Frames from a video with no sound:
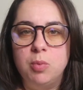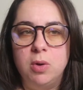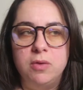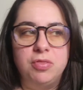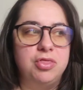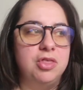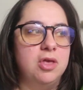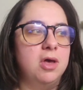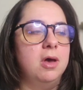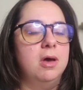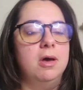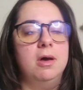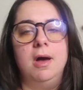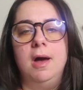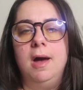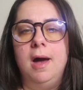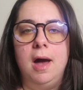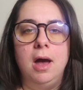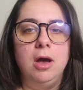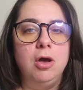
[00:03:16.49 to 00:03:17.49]
with the
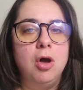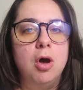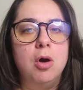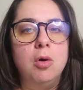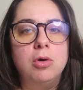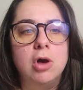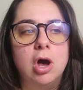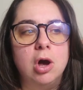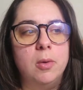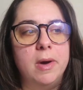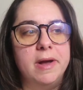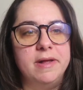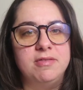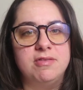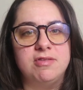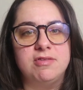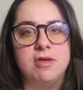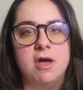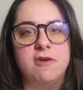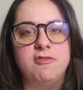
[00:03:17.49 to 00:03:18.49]
hot cocoa
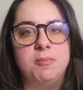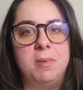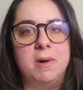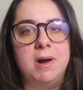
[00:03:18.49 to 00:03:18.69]
and stuff,